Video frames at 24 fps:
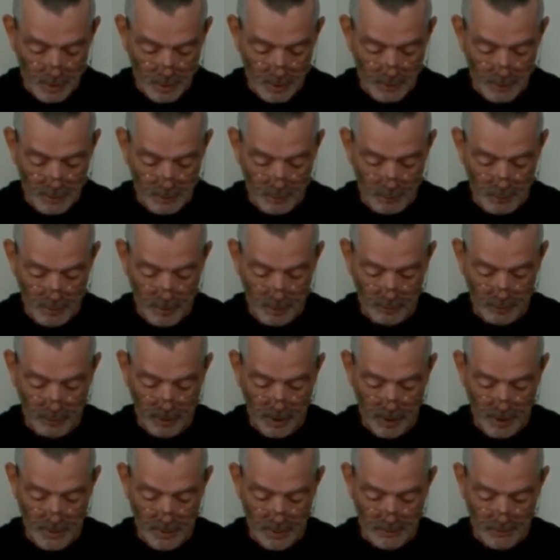In the rare
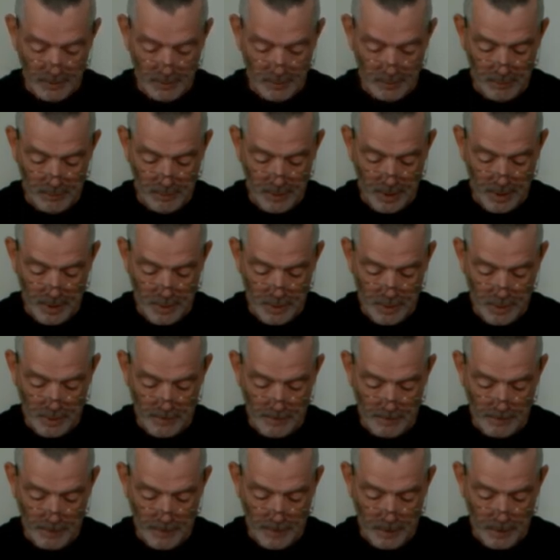case of
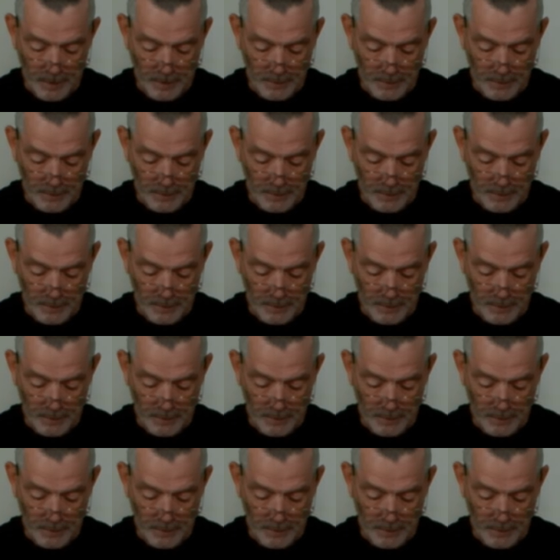irritation,